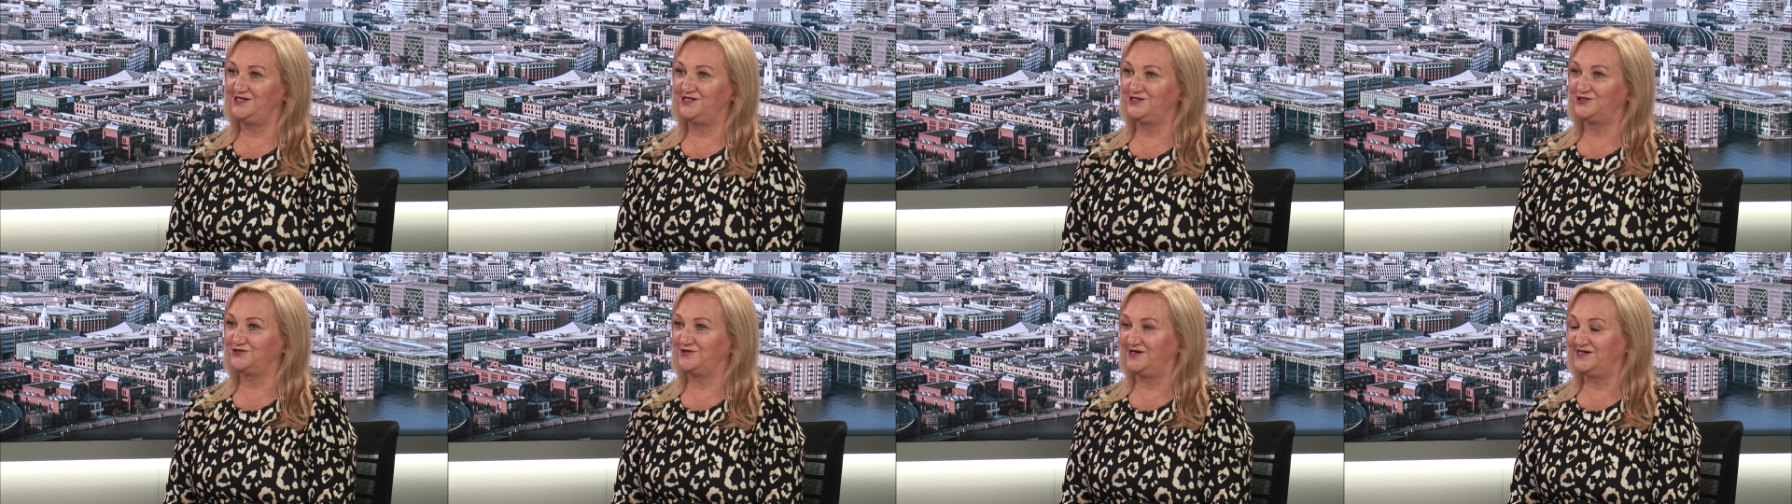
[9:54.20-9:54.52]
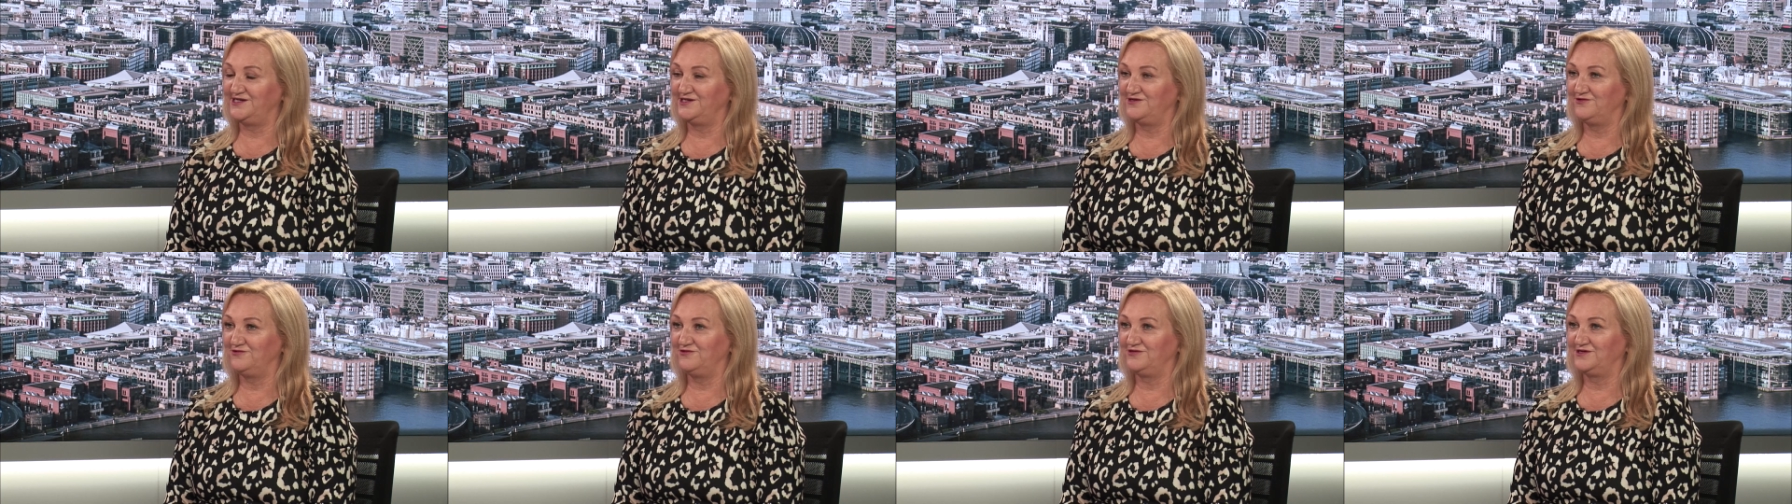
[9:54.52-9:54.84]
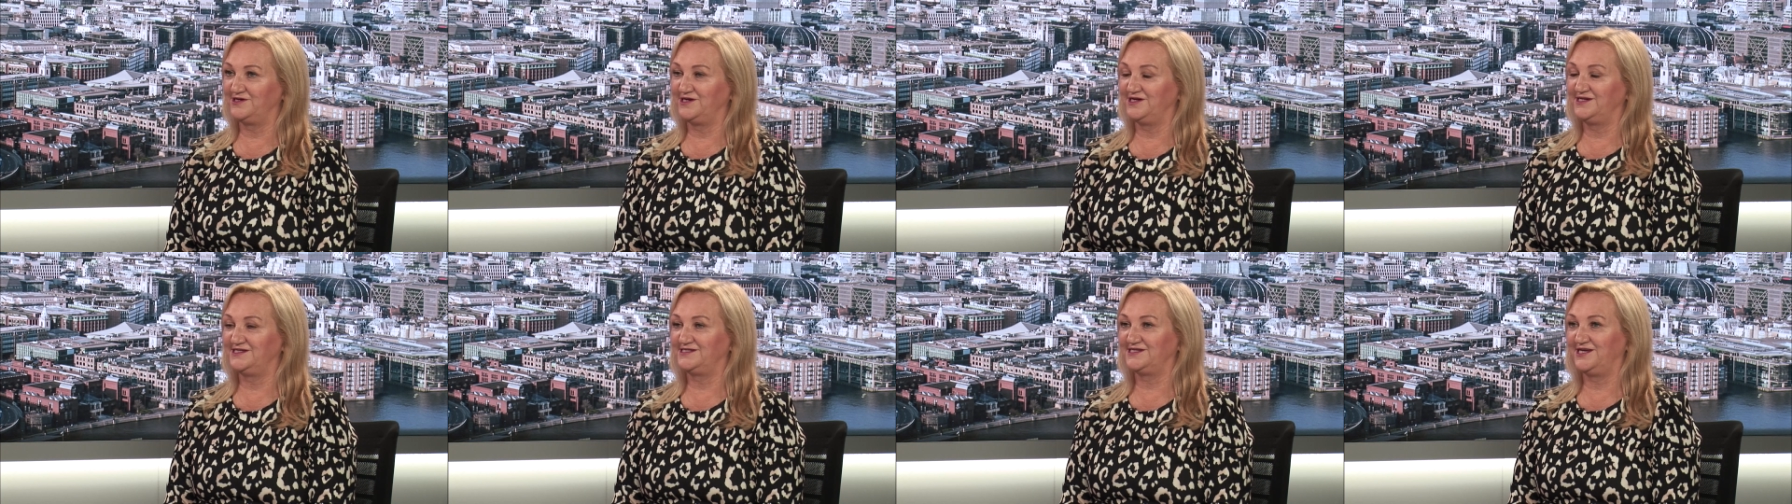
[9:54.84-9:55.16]
trading
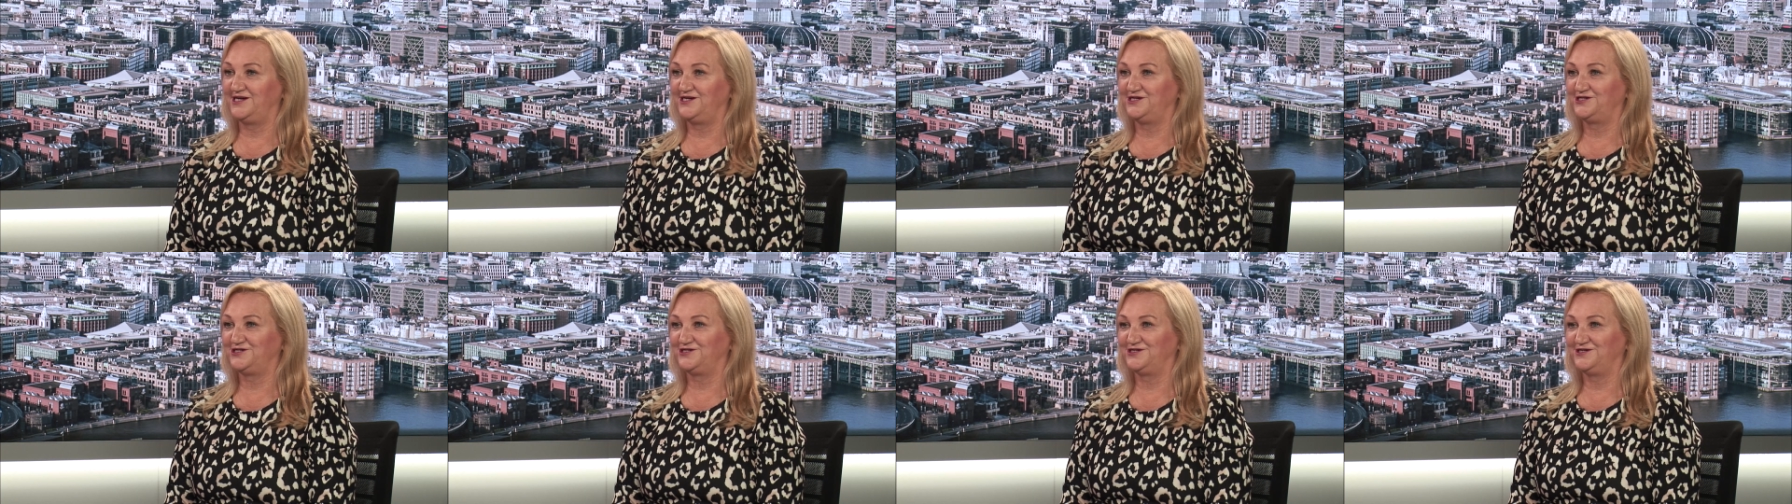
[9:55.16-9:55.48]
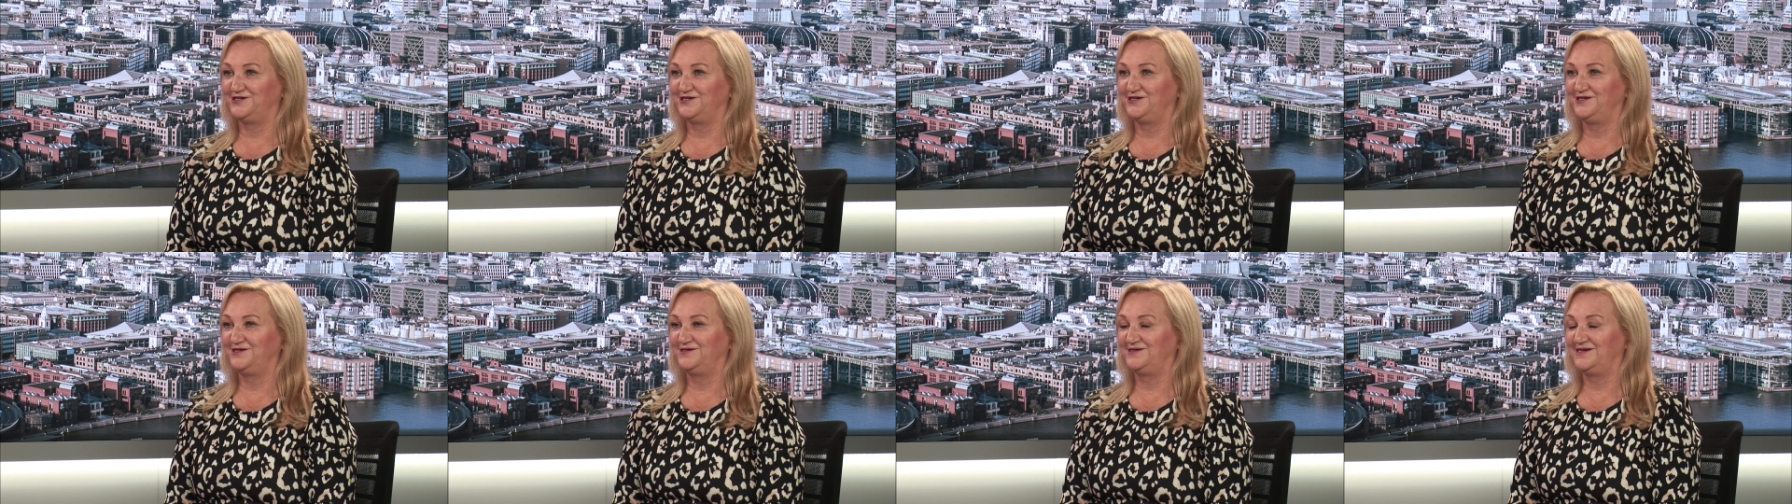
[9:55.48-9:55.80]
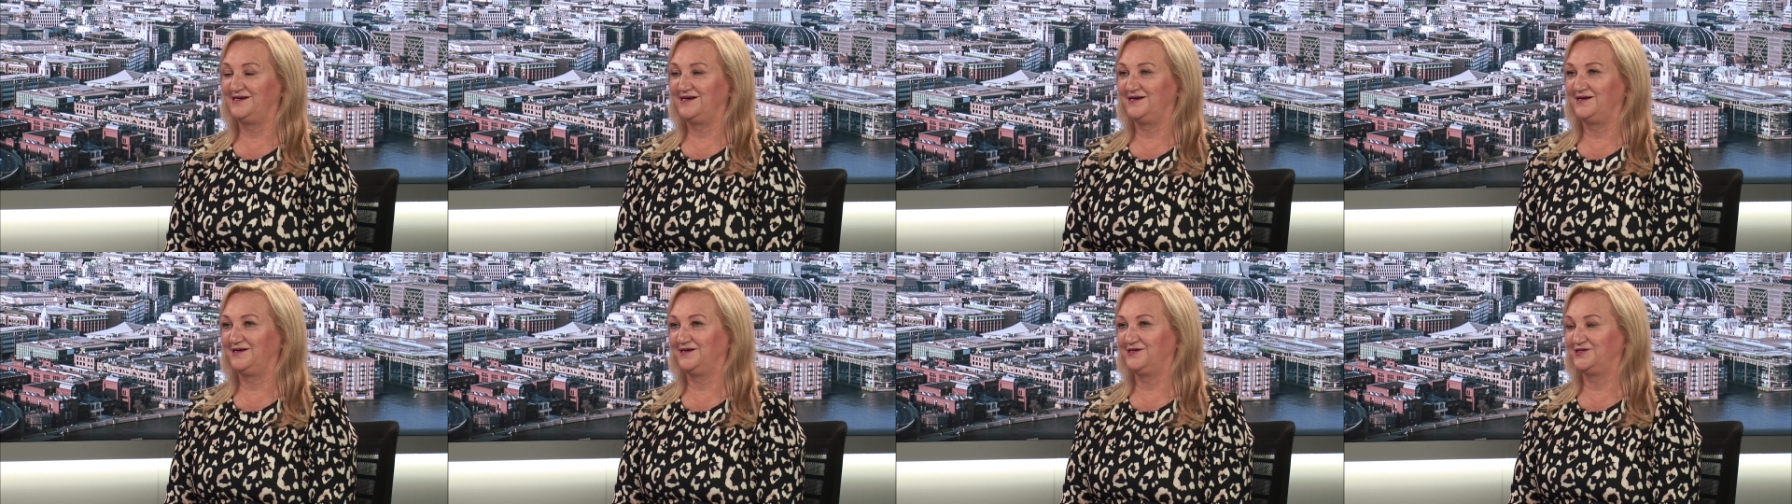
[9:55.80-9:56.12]
organization,